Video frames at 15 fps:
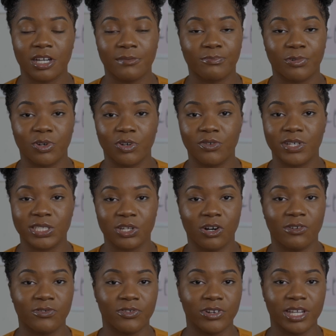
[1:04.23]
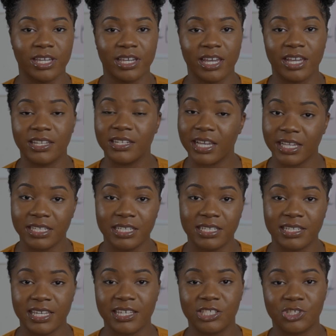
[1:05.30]
Cut Pro is offering a
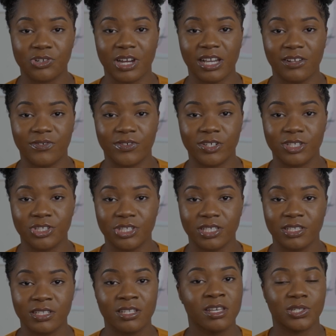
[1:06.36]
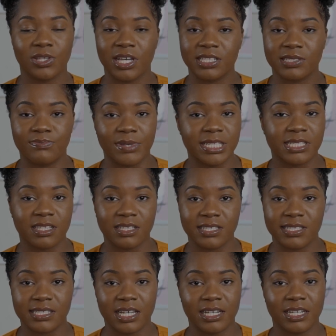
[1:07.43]
90-day trial version, so that's
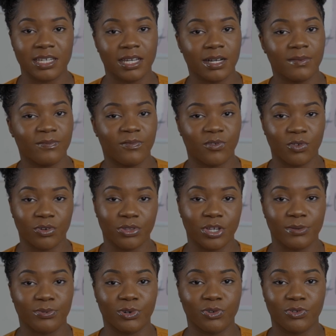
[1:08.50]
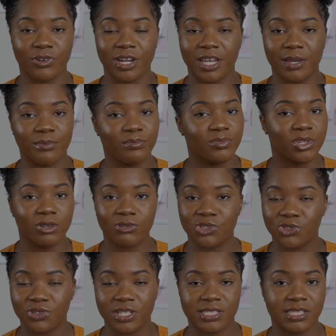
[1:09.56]
basically signing up for their program, no
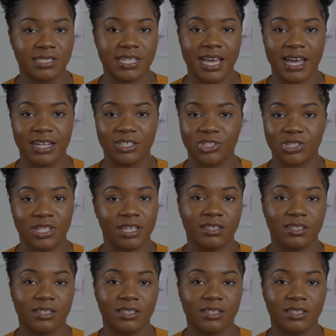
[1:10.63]
strings attached.